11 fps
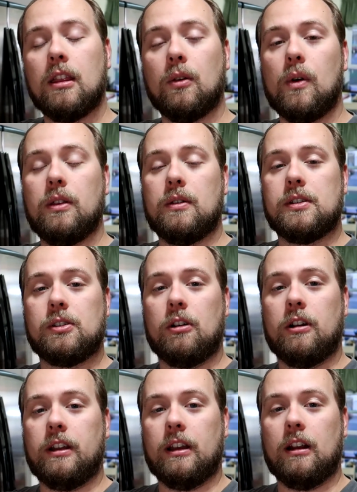The weather has
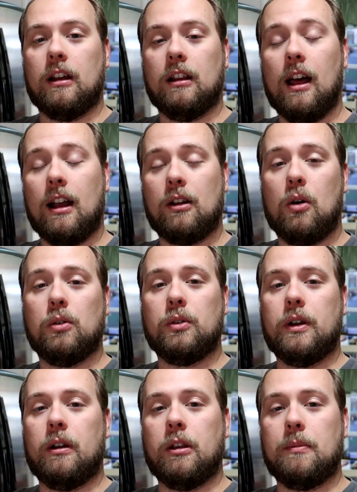started to get a lot colder
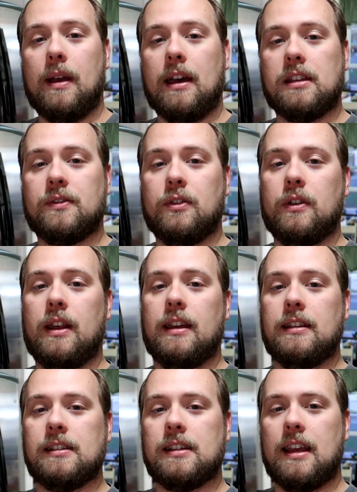here in the past few
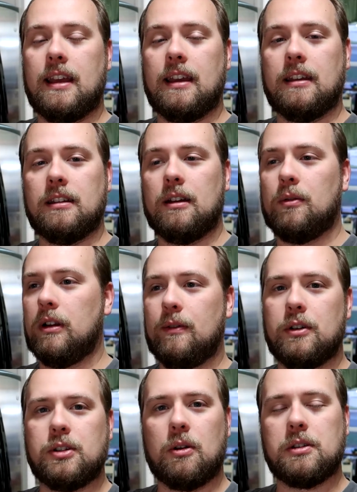days, and
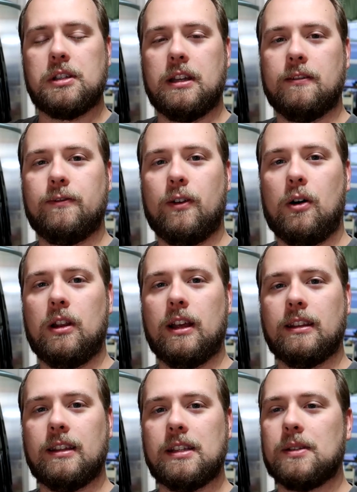whenever it starts to get fall
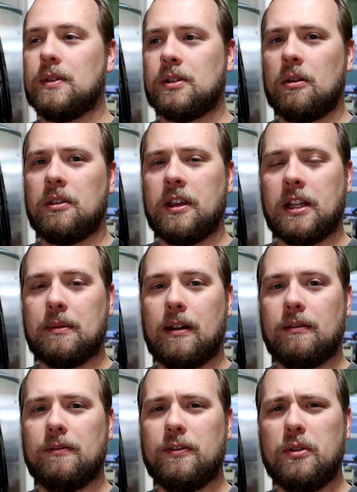like this, we start thinking
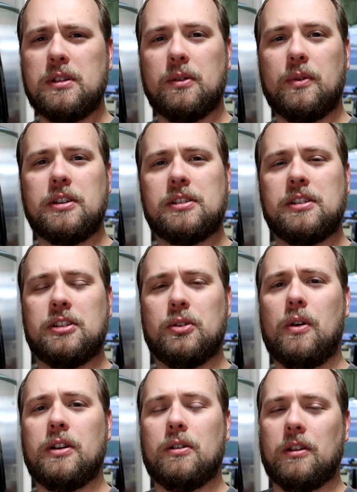about foods that we just
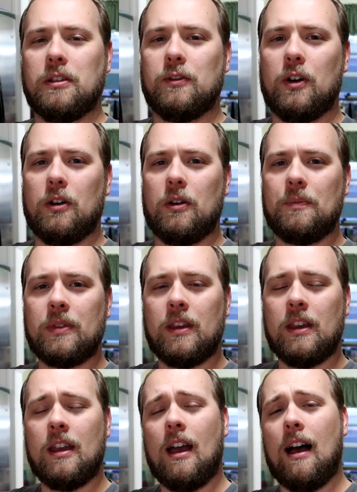enjoy during the fall.
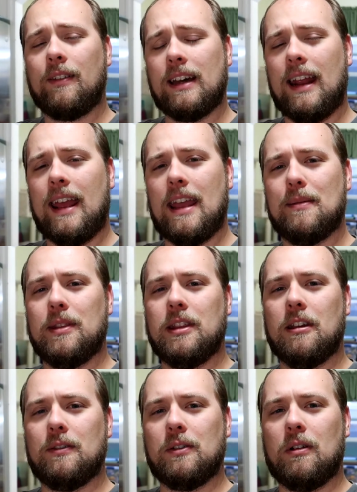I've got a ham in
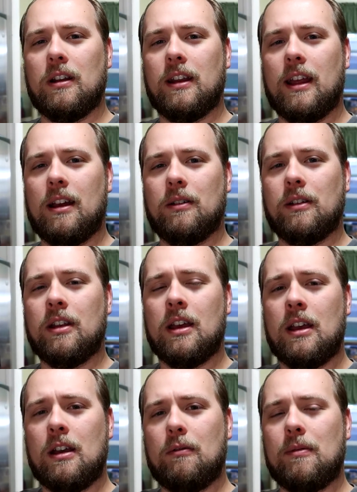the oven right now, and
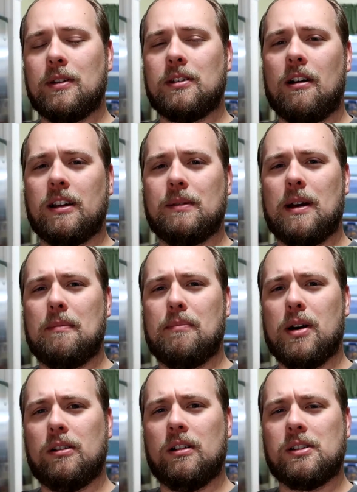we've been talking about
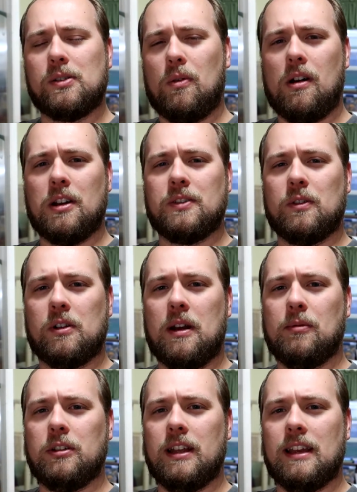butternut squash for a
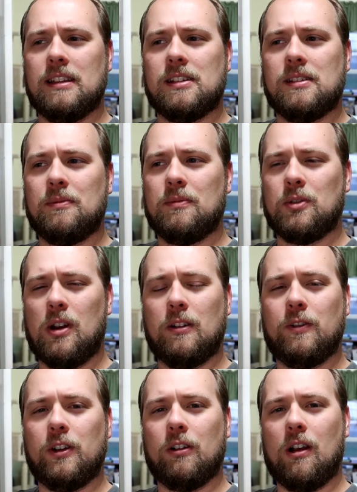couple of days, trying to
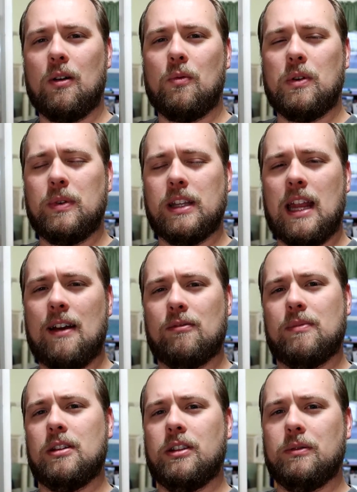figure out when we could have a
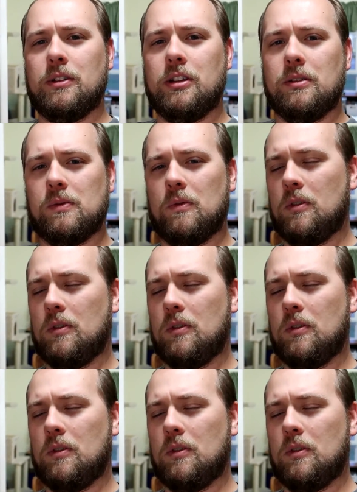meal that would use